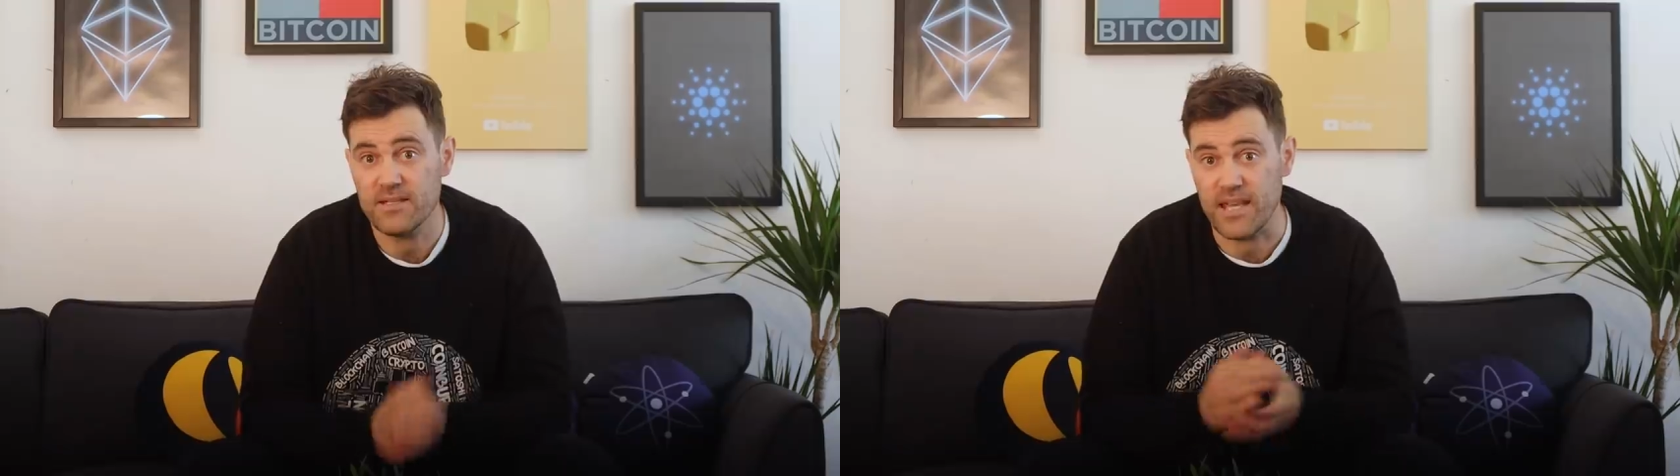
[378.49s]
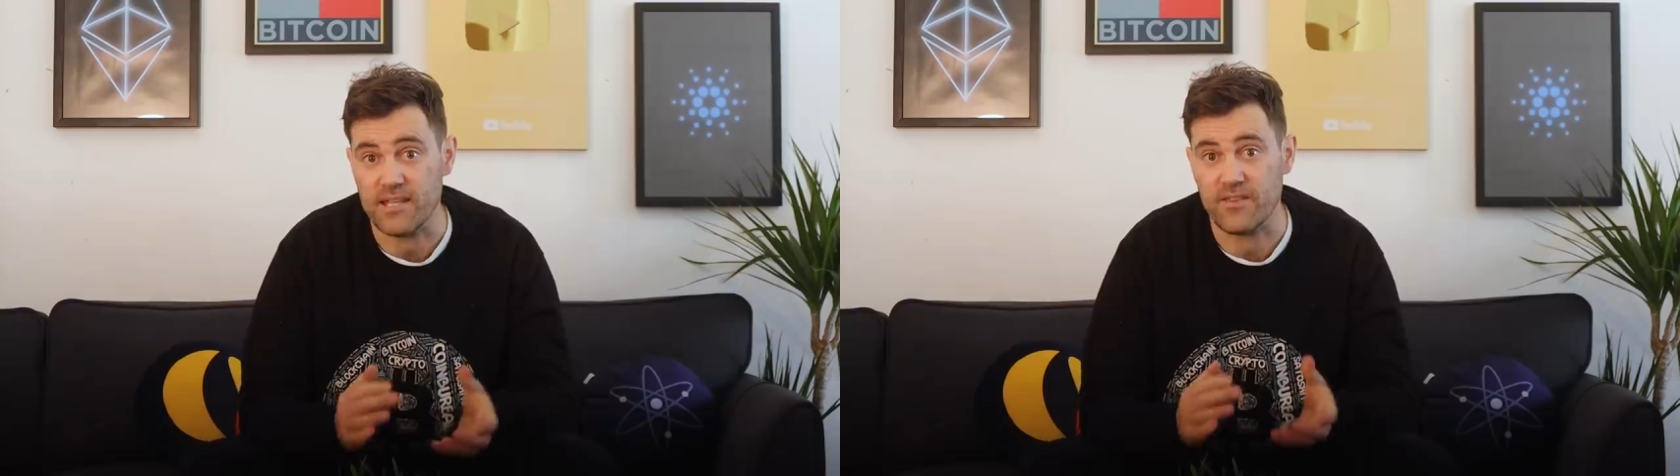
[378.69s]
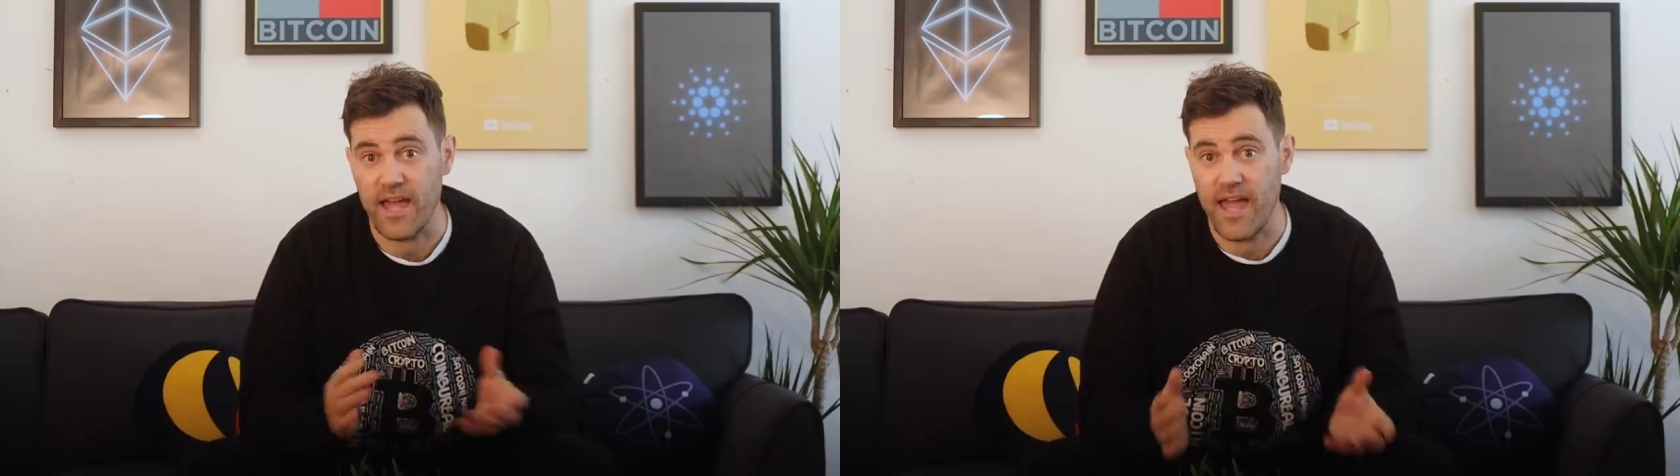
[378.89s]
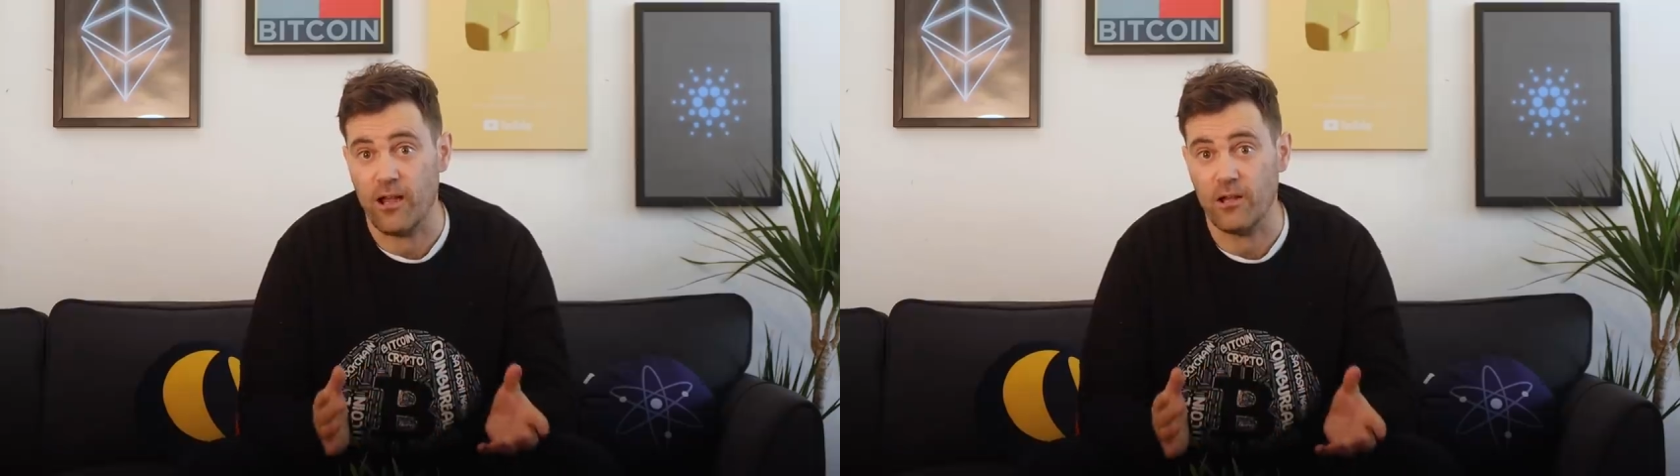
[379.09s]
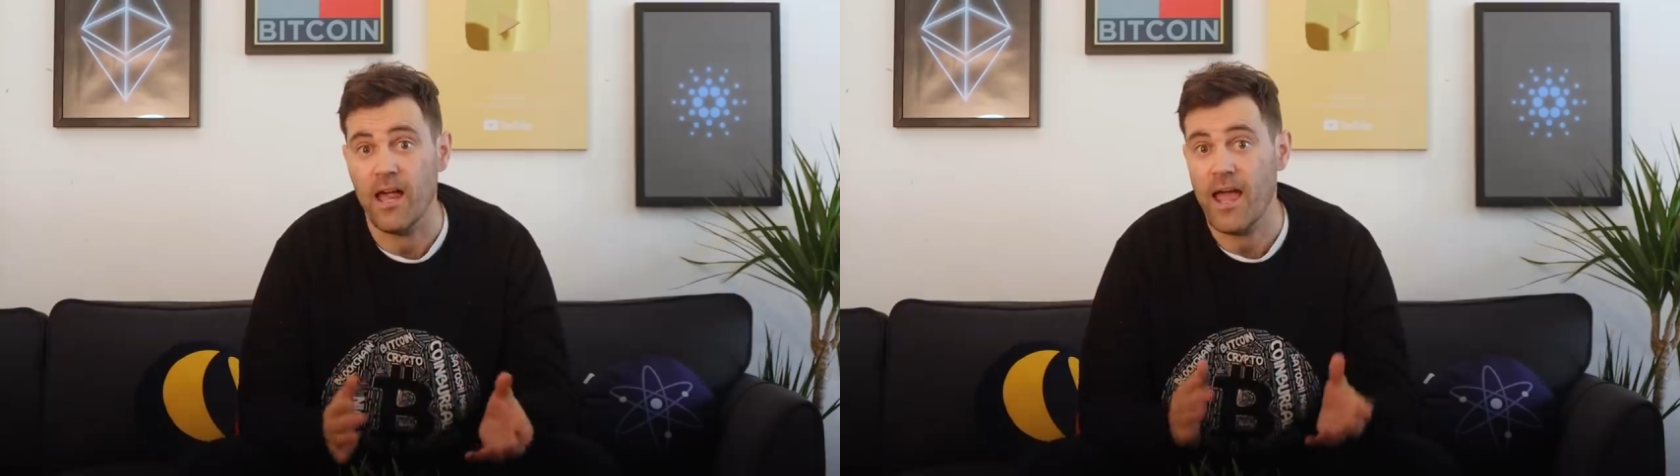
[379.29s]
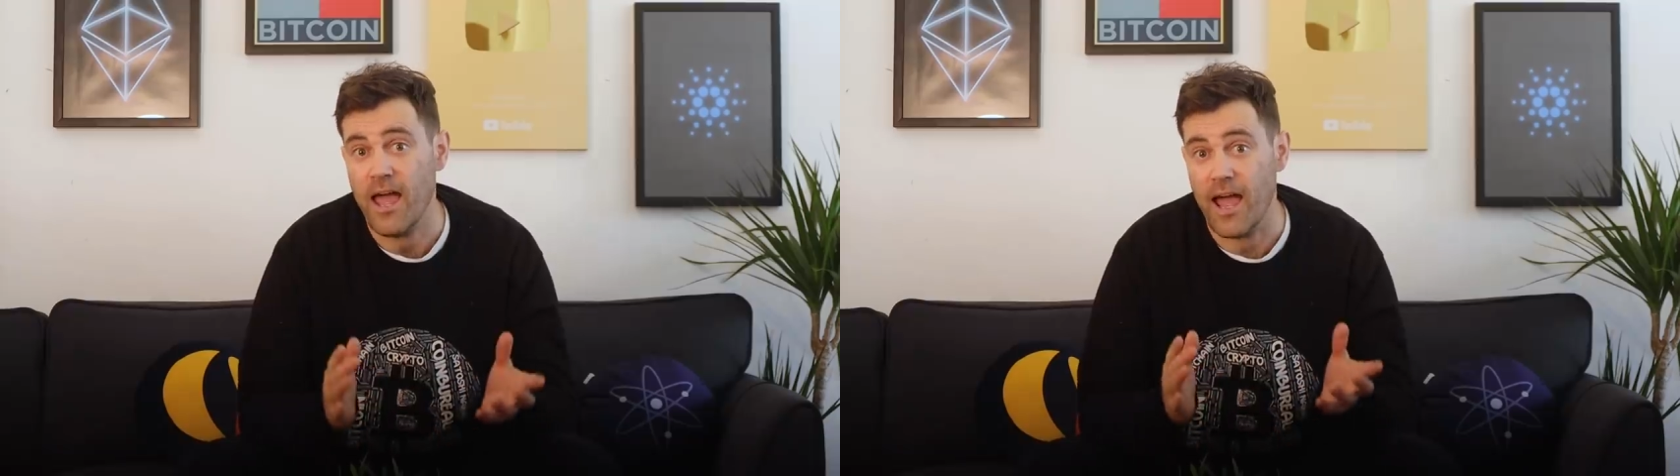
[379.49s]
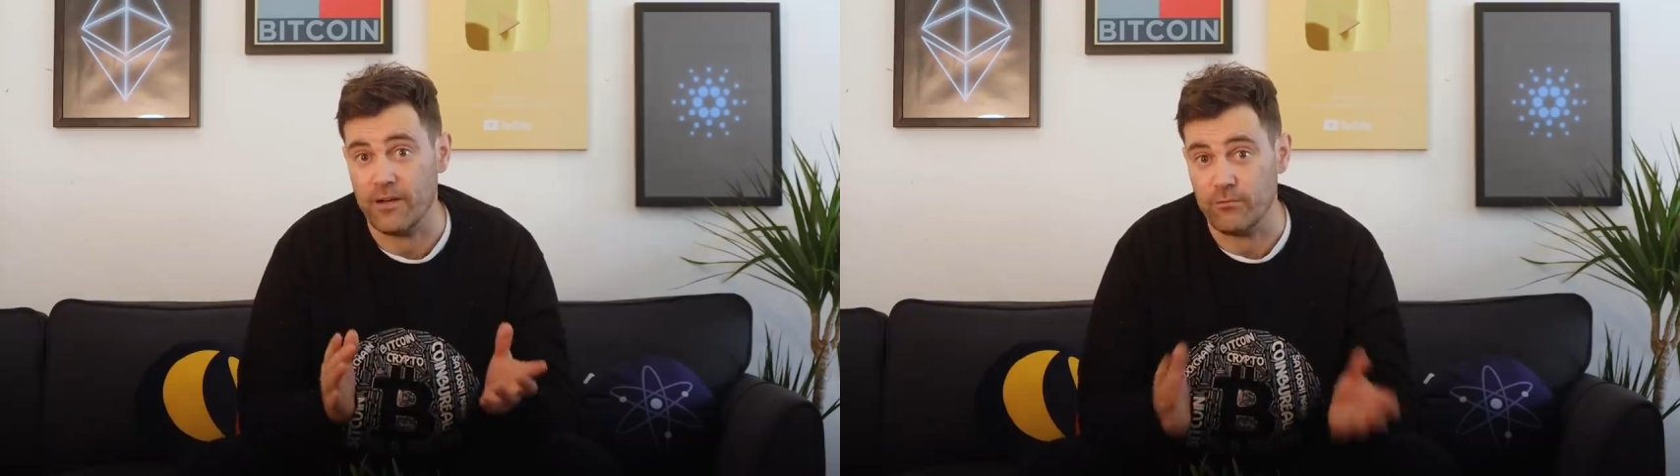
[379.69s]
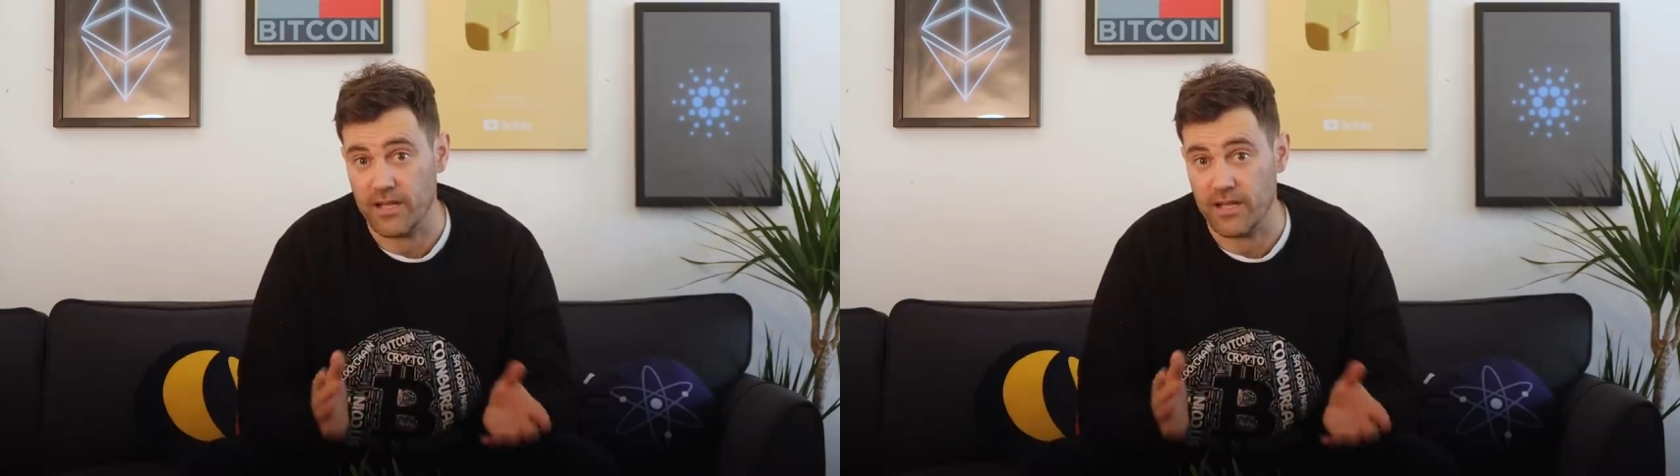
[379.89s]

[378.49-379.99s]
take their L, and